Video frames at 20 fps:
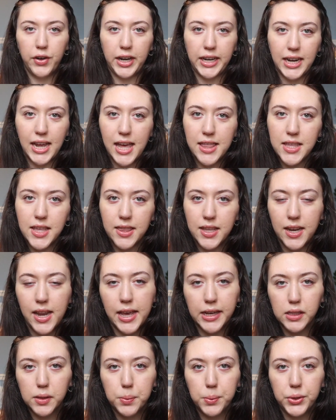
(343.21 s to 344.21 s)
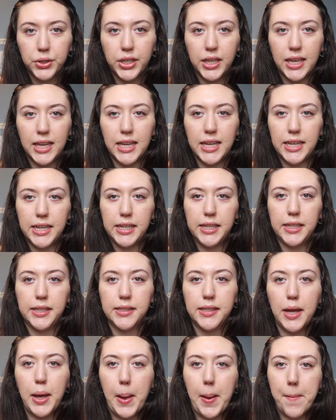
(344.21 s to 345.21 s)
right, and then the next book
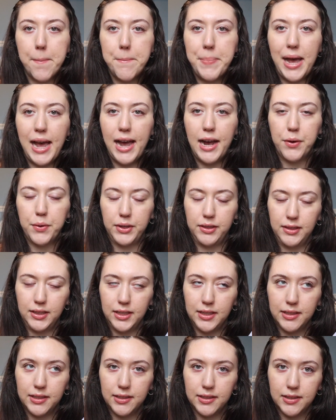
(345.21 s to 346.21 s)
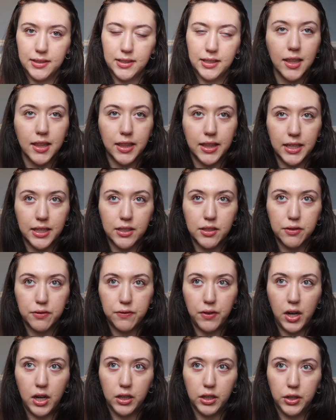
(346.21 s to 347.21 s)
is Powerless. This
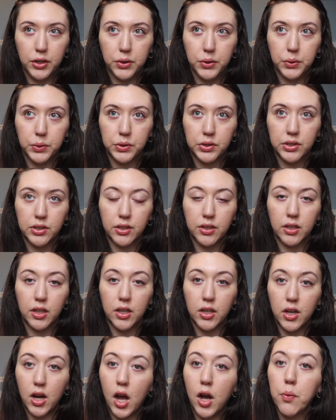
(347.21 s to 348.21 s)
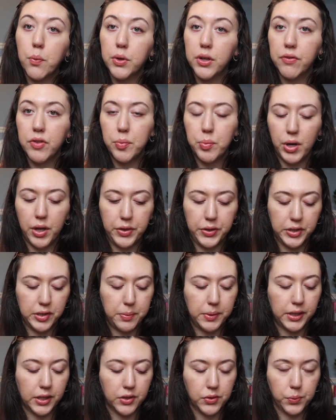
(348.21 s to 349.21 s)
follows not one of the brothers,
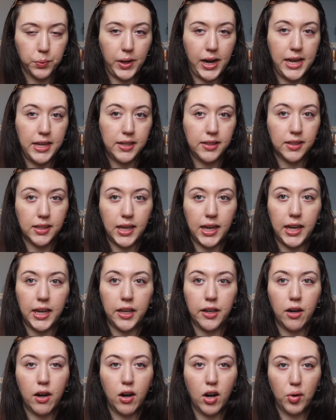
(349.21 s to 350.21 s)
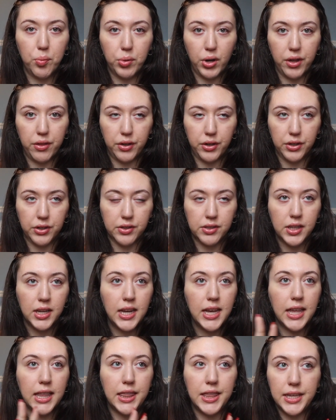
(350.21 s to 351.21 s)
because Rhett and Cade are brothers.
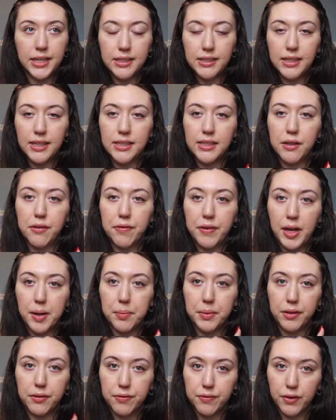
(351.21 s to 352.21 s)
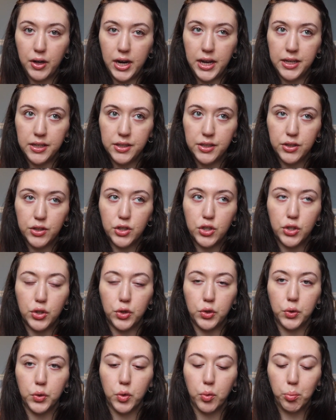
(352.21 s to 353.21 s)
This is a family friend
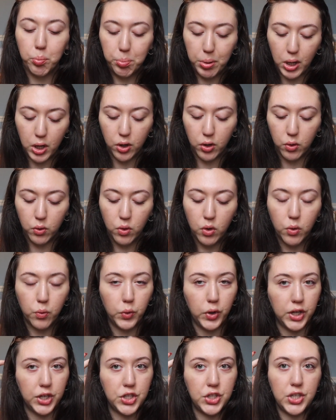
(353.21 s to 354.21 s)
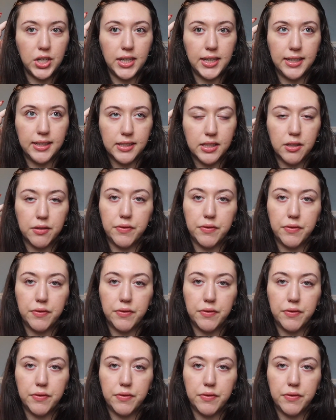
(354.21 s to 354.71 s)
to Bo, which is the